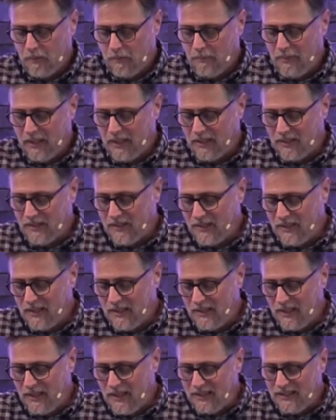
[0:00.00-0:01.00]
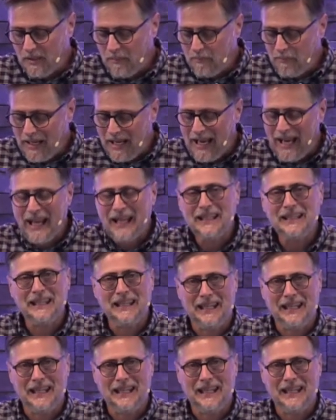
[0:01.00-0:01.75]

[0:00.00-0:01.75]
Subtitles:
Because the demand